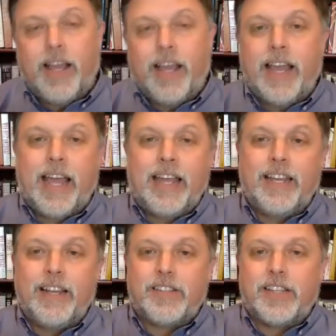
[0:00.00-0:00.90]

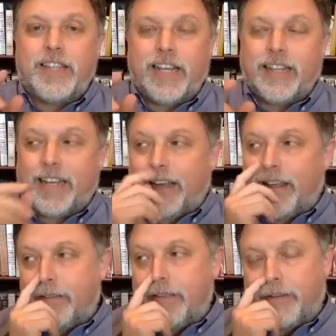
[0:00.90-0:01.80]
and here's the thing
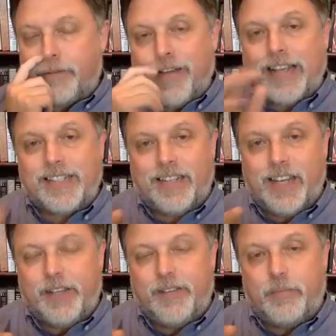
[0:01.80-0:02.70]
that's
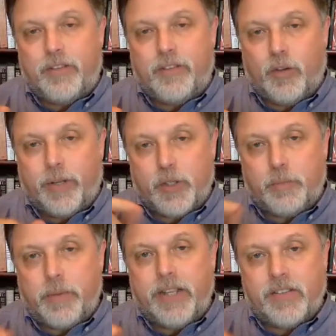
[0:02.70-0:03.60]
fascinating to me too, and
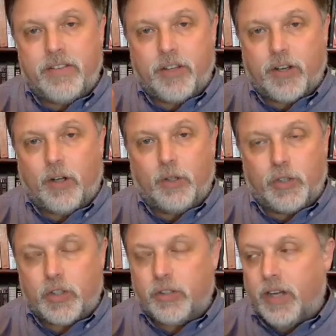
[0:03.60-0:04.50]
speaks to the
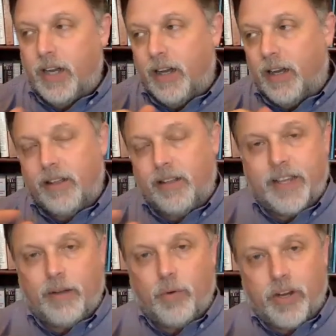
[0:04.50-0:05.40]
culture
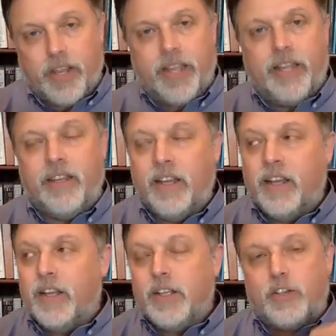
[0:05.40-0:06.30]
that we're in.
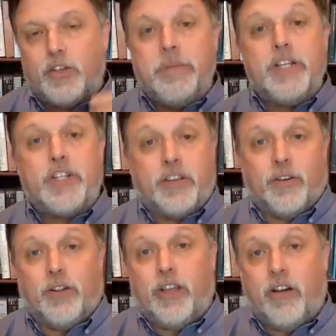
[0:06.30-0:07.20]
So you mentioned
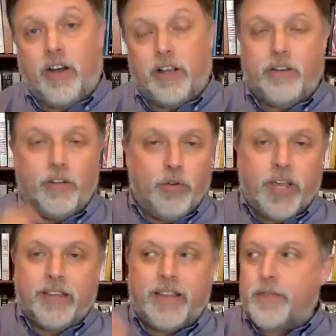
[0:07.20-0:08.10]
early on, you
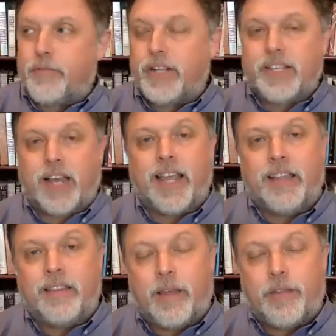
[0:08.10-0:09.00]
get death threats, I
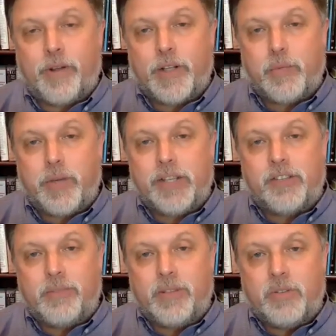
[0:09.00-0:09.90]
get death threats. We get
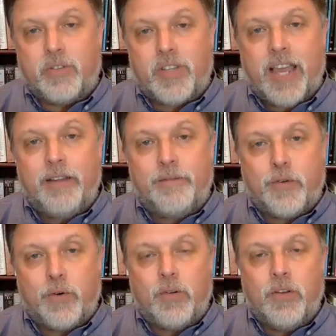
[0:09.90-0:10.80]
some of the most
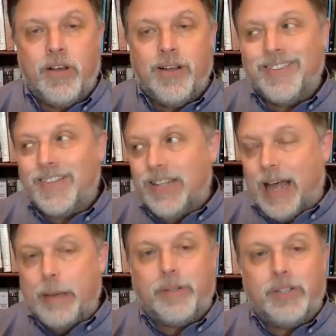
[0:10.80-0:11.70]
hateful,
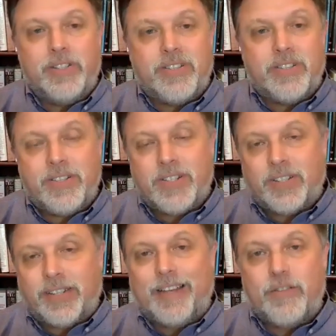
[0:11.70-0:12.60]
libelous,
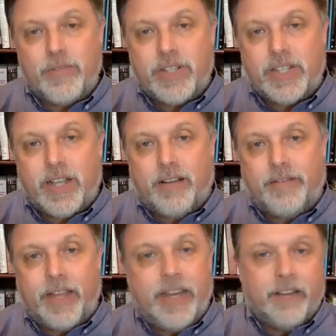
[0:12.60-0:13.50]
slanderous stuff
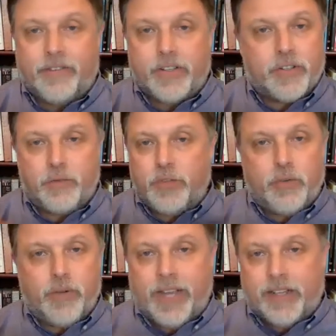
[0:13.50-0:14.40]
any of us who
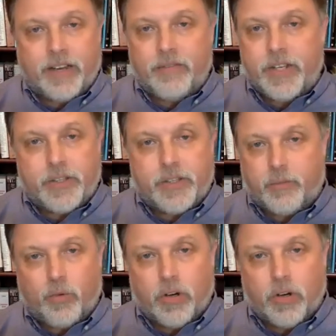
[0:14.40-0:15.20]
do anti-racism work